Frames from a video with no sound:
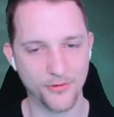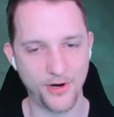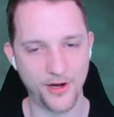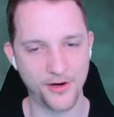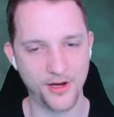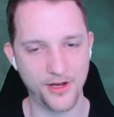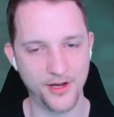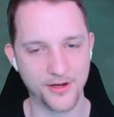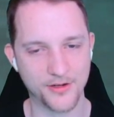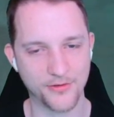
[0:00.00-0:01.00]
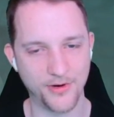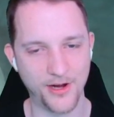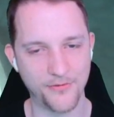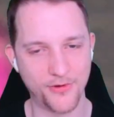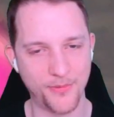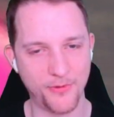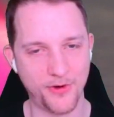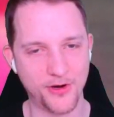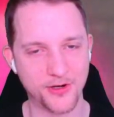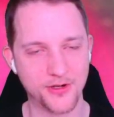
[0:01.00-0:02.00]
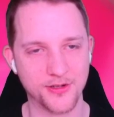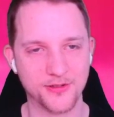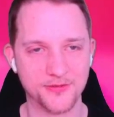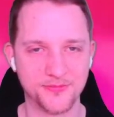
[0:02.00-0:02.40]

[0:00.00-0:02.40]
Run, Link! Run from the water!